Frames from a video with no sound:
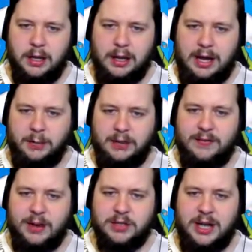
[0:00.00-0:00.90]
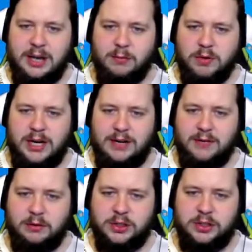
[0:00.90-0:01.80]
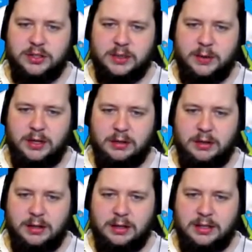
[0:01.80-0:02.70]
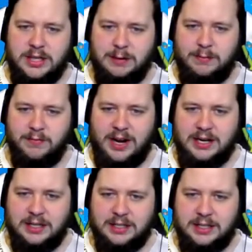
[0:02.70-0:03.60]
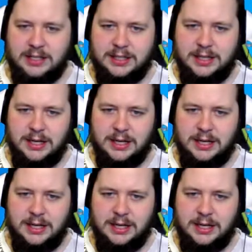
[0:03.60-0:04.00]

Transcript: and I believe I also had rotate functions as well in the same vein as this.